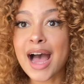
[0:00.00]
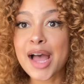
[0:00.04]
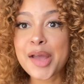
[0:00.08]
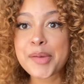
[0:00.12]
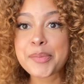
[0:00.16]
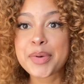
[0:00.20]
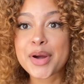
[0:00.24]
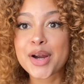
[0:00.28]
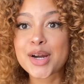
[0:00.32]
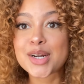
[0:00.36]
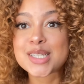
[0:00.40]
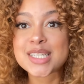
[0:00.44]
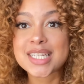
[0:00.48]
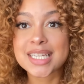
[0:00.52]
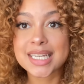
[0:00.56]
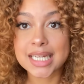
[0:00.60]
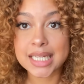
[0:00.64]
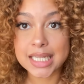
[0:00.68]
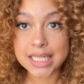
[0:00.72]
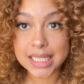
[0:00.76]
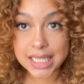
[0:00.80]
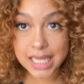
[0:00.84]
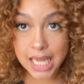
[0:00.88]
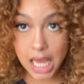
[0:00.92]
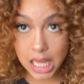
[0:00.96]

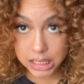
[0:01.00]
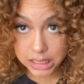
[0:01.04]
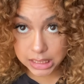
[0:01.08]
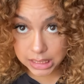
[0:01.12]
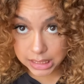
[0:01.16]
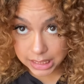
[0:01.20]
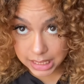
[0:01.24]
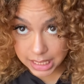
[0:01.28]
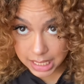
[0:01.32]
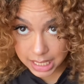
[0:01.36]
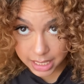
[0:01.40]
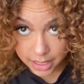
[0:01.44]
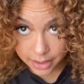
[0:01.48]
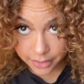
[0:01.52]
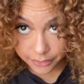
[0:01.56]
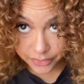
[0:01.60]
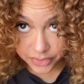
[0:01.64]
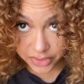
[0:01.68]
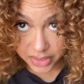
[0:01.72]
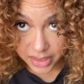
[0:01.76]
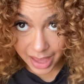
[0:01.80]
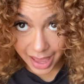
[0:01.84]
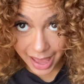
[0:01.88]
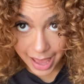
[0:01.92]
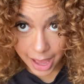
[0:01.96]
personally
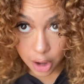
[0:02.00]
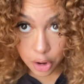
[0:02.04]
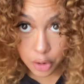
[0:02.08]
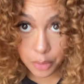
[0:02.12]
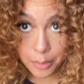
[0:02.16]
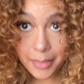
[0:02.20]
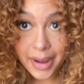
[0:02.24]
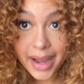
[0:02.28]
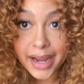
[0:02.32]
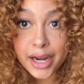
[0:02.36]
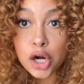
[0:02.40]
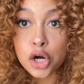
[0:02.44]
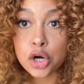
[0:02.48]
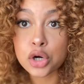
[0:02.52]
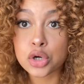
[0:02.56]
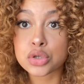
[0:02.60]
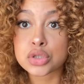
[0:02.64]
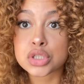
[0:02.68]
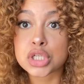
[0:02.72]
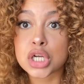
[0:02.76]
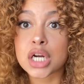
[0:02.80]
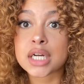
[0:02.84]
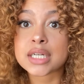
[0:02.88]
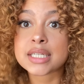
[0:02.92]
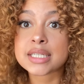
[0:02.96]
love how my
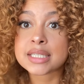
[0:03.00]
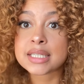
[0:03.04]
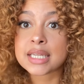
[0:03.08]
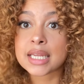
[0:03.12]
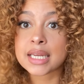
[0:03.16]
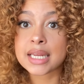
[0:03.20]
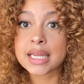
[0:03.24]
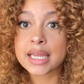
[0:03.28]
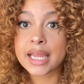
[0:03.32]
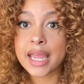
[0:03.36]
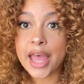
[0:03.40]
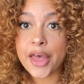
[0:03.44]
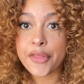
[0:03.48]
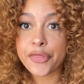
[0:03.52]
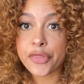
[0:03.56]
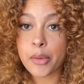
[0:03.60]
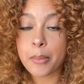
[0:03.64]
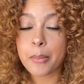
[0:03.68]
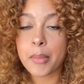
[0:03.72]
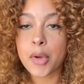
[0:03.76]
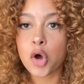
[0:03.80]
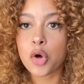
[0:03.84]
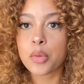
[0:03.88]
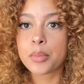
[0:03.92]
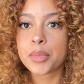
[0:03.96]
curls are sitting at the
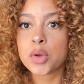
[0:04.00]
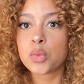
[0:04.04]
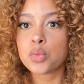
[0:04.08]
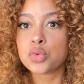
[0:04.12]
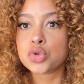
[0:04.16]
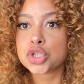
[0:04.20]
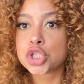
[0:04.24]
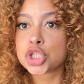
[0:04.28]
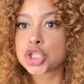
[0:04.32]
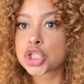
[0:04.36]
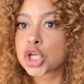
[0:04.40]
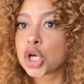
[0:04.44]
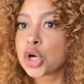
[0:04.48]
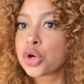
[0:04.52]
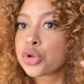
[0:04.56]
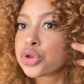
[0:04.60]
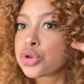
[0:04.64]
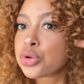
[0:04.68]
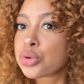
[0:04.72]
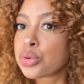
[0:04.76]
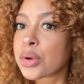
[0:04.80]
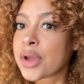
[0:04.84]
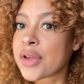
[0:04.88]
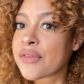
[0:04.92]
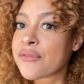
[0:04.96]
moment. We'll just go
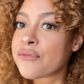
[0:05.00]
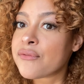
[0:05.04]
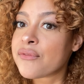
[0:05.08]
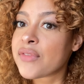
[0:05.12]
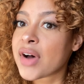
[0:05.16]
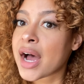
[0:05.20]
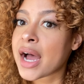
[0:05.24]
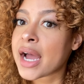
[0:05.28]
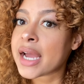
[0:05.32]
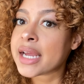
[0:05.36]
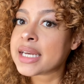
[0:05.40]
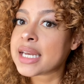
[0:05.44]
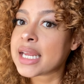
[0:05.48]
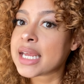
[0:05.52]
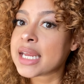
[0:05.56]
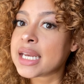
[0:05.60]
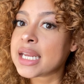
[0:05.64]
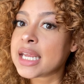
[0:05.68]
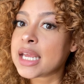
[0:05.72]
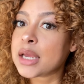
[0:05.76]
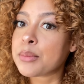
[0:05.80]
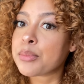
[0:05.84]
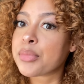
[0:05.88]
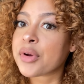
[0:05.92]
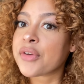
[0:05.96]
through and find any
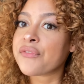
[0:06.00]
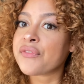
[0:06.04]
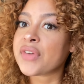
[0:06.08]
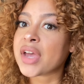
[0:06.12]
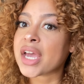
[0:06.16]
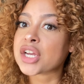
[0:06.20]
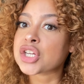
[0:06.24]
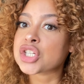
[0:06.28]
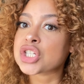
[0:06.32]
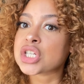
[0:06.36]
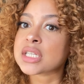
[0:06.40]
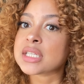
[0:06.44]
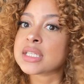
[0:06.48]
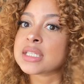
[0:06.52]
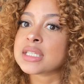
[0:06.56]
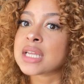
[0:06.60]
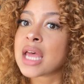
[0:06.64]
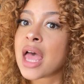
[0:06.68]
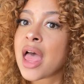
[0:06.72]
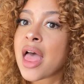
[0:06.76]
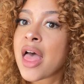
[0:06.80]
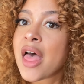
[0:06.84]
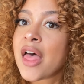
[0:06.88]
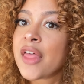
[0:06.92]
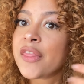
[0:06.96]
imperfections
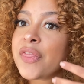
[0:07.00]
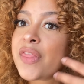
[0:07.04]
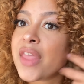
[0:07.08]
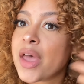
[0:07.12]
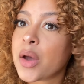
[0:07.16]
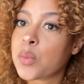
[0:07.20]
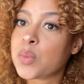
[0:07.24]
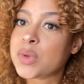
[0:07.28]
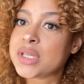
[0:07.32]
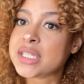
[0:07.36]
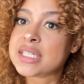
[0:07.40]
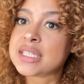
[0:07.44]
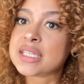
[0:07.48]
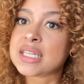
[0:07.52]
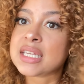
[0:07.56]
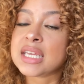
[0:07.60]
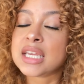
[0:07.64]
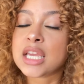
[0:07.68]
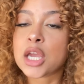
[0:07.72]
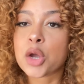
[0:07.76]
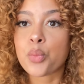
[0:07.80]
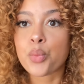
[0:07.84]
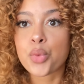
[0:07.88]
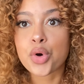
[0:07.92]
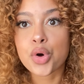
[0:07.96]
that we
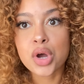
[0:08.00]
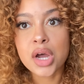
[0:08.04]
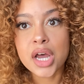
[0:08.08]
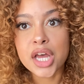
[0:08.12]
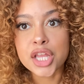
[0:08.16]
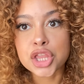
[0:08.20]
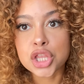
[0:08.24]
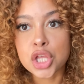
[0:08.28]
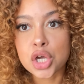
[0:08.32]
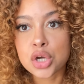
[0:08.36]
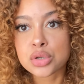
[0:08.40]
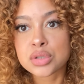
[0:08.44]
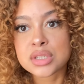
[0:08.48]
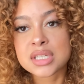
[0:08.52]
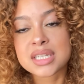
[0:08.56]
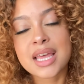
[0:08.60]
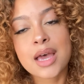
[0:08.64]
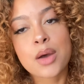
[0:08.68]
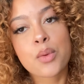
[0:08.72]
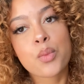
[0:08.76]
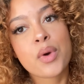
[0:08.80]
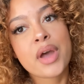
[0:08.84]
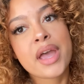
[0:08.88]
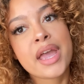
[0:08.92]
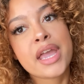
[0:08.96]
see and we'll cut those.
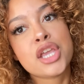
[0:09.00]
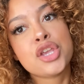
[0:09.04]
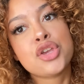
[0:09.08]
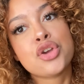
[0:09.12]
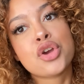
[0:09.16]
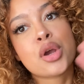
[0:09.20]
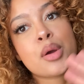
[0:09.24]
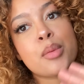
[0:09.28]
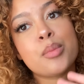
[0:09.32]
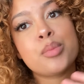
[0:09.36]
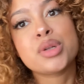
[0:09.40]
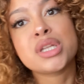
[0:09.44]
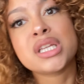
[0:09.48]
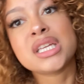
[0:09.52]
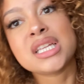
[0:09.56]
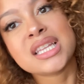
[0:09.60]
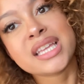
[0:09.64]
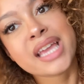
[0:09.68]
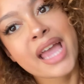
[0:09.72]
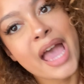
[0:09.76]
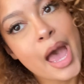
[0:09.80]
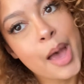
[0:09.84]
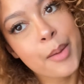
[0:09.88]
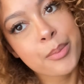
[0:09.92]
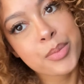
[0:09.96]
That way you're completely
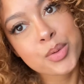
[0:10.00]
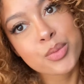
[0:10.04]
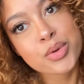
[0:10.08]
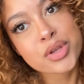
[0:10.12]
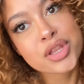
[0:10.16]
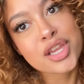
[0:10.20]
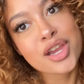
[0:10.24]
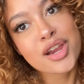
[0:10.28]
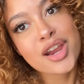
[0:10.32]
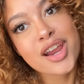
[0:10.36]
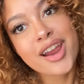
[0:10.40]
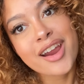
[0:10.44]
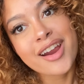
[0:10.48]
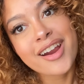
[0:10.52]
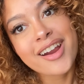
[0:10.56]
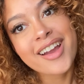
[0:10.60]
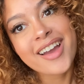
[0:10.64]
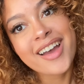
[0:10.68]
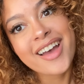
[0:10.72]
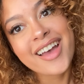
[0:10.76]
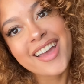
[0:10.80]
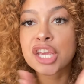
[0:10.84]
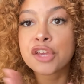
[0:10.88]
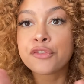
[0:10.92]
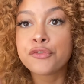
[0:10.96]
happy with your
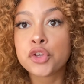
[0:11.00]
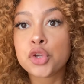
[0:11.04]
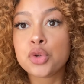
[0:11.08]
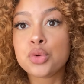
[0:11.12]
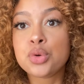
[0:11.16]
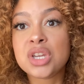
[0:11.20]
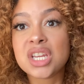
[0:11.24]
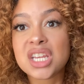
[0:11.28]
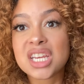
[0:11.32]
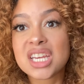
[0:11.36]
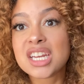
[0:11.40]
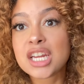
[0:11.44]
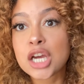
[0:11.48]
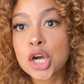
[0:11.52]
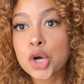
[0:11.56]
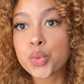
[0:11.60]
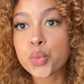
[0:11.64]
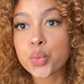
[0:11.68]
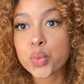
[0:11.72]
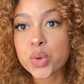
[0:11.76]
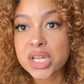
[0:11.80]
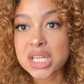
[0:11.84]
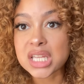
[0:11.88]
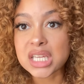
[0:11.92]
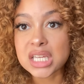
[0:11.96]
haircut. If you did a
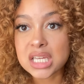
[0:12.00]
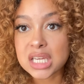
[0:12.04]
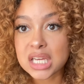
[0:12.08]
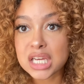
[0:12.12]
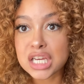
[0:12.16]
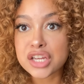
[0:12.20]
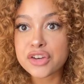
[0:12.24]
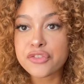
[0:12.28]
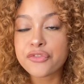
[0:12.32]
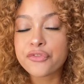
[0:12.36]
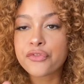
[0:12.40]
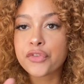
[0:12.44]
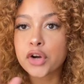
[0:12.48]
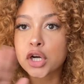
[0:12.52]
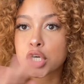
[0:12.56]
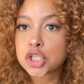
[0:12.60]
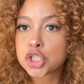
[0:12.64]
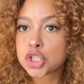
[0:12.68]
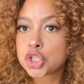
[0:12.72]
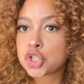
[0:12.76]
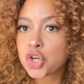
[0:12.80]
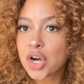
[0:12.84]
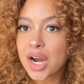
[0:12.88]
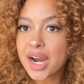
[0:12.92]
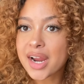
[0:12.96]
really good
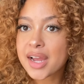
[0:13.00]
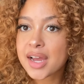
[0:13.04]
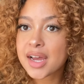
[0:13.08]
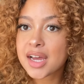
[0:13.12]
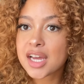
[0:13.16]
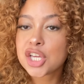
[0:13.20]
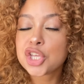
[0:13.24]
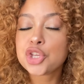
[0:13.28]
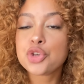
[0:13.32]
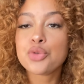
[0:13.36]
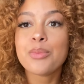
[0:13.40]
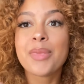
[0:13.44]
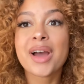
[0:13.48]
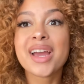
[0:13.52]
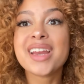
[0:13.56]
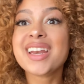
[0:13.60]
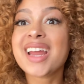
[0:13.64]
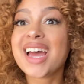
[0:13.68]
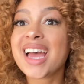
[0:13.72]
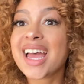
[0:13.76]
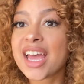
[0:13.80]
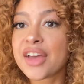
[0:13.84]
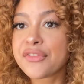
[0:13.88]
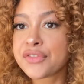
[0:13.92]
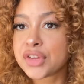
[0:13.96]
first dry cut, you might
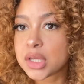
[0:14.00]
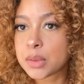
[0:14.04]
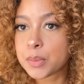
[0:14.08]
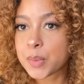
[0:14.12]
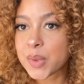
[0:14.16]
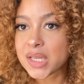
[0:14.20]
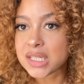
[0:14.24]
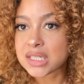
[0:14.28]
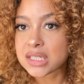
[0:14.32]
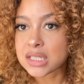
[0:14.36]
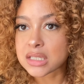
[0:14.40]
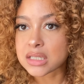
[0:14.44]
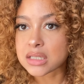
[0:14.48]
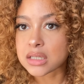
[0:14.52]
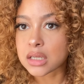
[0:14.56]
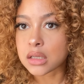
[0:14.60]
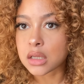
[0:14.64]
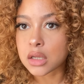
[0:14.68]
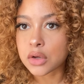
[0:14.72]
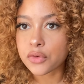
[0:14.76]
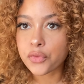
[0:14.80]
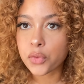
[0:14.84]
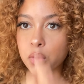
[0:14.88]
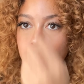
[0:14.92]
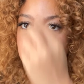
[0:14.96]
not have any pieces to
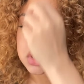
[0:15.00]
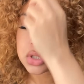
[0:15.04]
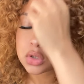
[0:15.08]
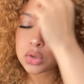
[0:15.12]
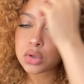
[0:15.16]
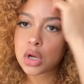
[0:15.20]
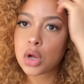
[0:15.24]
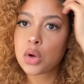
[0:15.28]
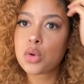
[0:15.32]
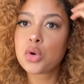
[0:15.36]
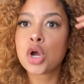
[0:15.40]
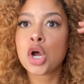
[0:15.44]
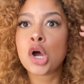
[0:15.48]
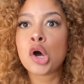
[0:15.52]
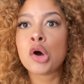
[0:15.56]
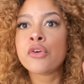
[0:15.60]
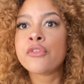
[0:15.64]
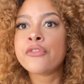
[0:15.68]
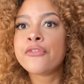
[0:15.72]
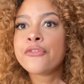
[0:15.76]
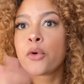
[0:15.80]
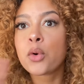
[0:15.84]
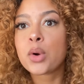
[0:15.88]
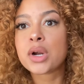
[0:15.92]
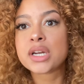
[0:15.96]
look for. So don't go
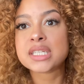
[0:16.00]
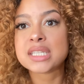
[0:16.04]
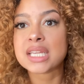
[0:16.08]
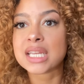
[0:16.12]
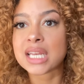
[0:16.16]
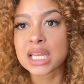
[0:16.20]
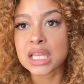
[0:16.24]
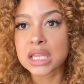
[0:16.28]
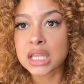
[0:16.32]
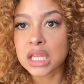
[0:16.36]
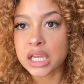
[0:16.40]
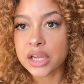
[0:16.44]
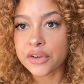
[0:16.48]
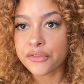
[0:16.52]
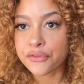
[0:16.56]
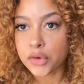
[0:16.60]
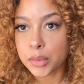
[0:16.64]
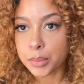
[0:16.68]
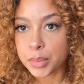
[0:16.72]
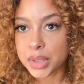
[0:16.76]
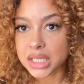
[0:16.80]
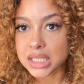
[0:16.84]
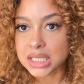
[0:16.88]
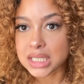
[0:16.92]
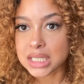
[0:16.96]
forcing it looking for
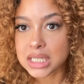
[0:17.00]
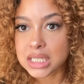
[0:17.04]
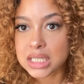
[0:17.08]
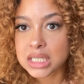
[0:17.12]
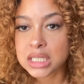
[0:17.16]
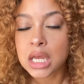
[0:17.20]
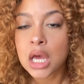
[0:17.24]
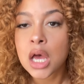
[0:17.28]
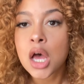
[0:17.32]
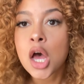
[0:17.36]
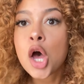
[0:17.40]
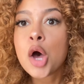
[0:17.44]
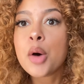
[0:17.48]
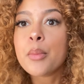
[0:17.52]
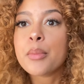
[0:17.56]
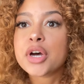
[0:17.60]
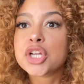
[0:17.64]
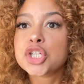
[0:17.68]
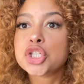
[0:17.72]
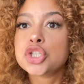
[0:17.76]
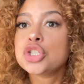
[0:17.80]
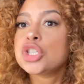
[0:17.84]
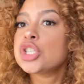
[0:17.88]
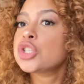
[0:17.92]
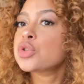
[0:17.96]
pieces,
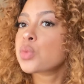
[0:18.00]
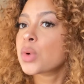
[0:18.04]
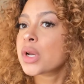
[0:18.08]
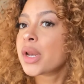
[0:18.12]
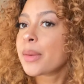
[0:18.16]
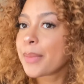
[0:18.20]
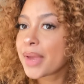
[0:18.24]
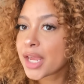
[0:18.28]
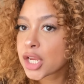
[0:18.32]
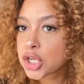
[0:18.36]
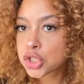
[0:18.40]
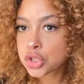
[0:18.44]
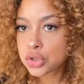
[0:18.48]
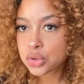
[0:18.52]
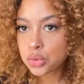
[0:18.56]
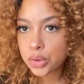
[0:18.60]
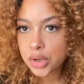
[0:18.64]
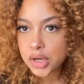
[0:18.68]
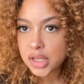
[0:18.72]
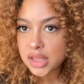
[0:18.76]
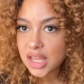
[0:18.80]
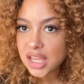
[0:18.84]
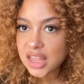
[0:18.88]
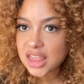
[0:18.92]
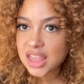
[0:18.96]
but you just want to make
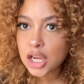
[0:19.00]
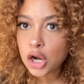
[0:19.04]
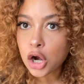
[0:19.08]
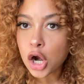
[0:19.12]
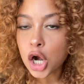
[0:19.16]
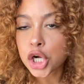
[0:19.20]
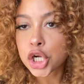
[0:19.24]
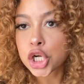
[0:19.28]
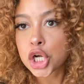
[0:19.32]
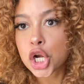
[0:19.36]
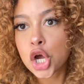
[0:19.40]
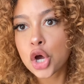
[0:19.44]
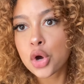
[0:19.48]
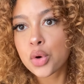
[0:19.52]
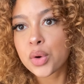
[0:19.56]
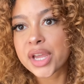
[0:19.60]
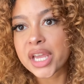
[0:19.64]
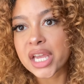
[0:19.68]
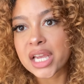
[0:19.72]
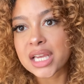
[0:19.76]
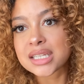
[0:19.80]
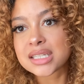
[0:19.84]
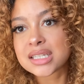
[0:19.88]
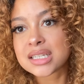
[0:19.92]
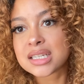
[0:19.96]
sure that there are no
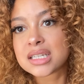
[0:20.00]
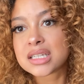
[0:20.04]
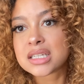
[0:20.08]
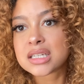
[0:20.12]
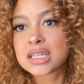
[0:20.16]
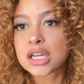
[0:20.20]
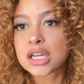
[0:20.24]
inconsistent